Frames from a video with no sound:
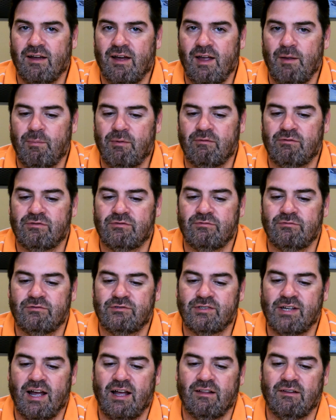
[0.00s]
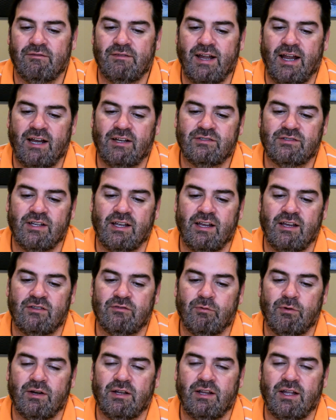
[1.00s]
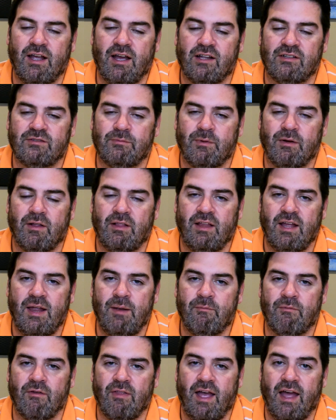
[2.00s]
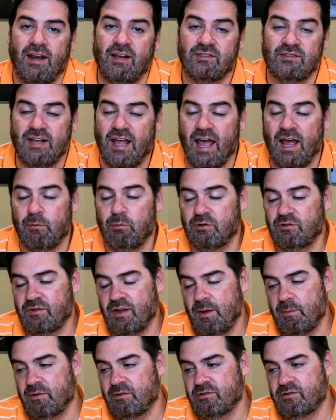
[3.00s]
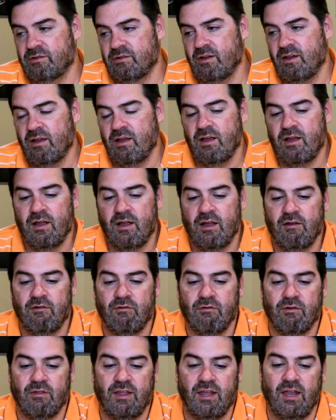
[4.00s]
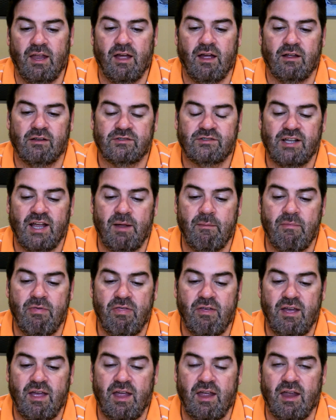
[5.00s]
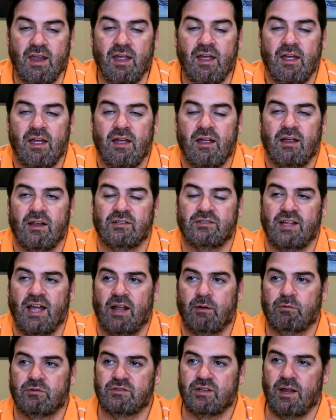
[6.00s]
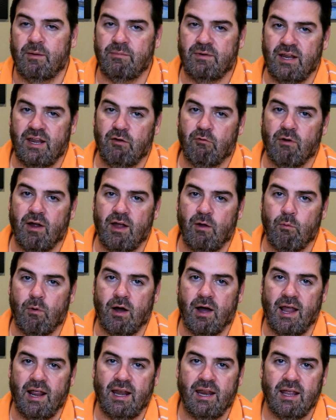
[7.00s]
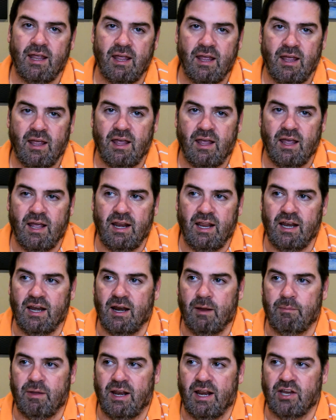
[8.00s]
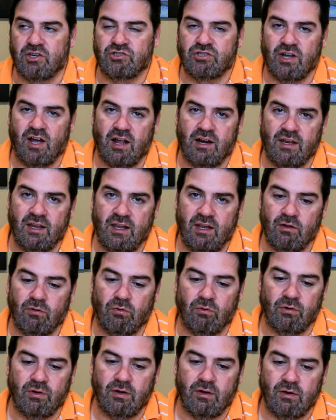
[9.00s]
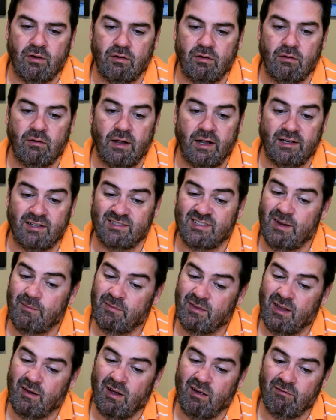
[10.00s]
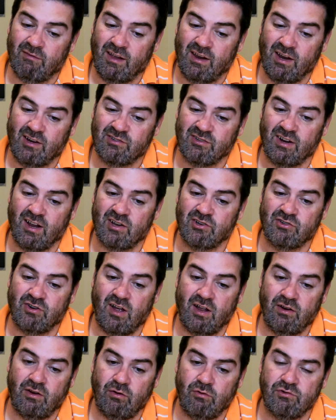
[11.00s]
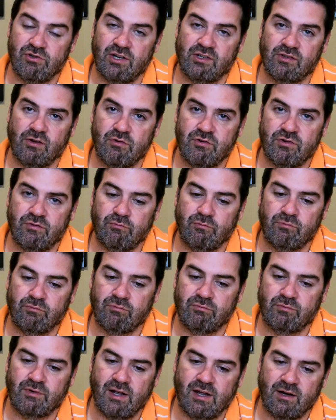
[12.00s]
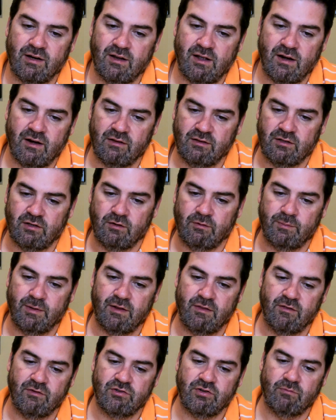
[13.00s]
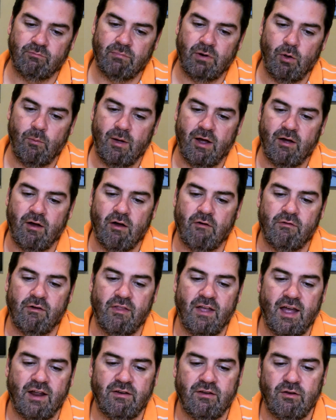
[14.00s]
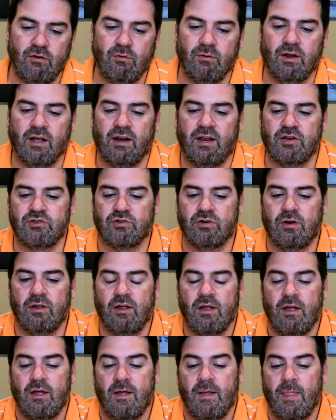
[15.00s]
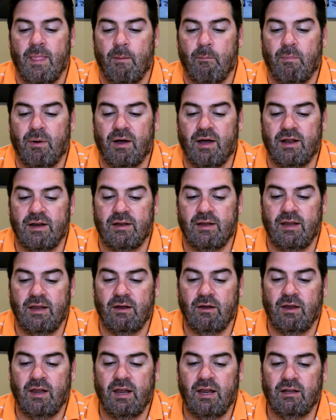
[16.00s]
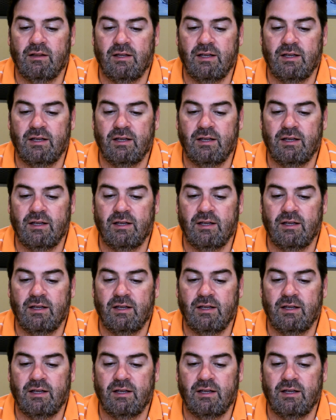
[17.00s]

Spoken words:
type of style of dancing. He's really got some acclaim for that. His dad was famous for the same thing. His dad was named D. Ray White, and he ended up getting shot and killed. At the same, he actually got shot too. Jesco kind of a little bit of the blowback off of that too and got injured, but he